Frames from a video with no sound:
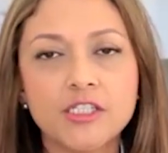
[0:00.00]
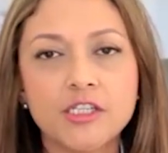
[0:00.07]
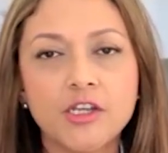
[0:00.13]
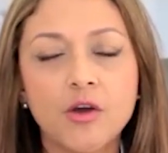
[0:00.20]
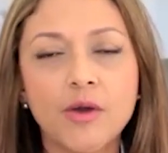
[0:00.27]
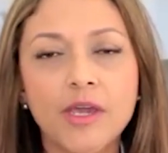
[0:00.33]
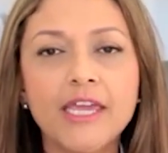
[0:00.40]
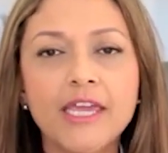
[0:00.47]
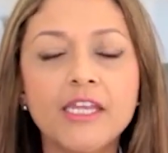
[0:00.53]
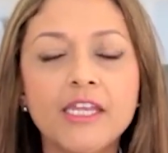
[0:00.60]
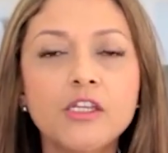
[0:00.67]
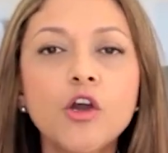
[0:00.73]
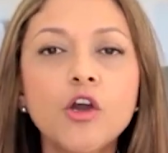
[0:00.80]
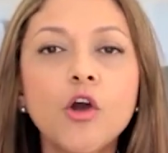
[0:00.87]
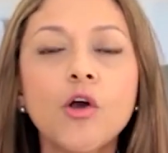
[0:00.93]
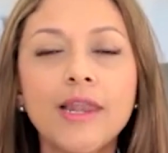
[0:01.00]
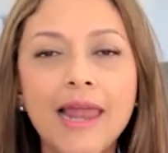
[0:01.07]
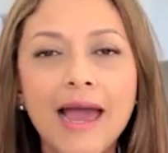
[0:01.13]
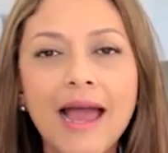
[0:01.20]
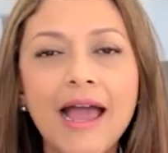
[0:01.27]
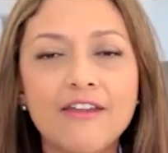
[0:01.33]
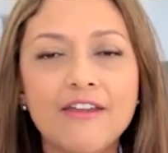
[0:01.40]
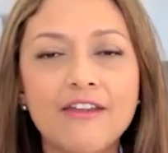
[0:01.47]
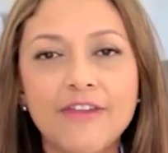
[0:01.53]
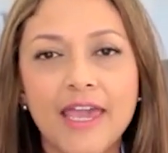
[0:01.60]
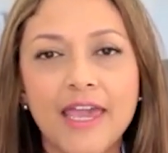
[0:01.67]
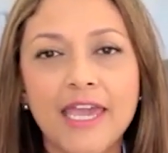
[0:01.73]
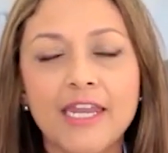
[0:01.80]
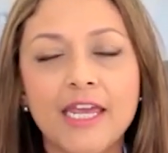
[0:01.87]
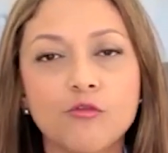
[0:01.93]
in your life
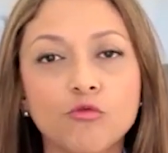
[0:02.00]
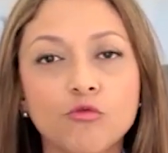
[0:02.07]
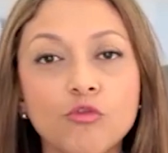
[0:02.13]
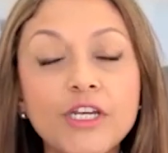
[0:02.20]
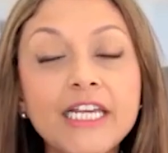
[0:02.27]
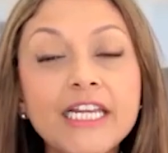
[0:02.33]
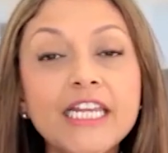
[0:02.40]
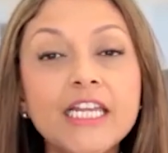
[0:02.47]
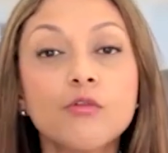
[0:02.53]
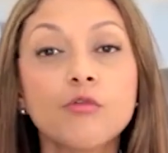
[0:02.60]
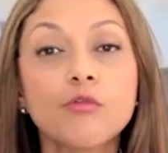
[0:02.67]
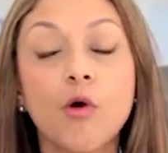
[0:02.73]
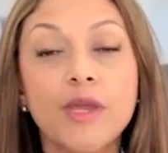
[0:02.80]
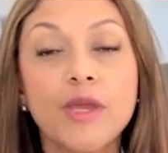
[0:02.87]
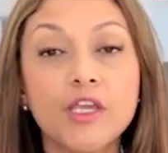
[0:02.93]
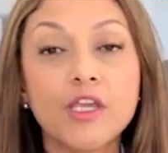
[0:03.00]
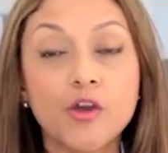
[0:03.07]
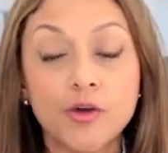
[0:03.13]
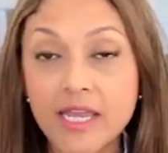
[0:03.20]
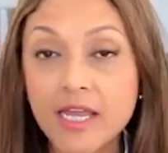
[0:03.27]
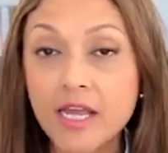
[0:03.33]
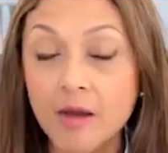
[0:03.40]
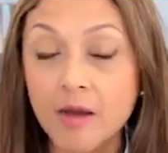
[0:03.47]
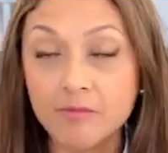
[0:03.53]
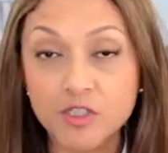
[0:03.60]
and really growing your income,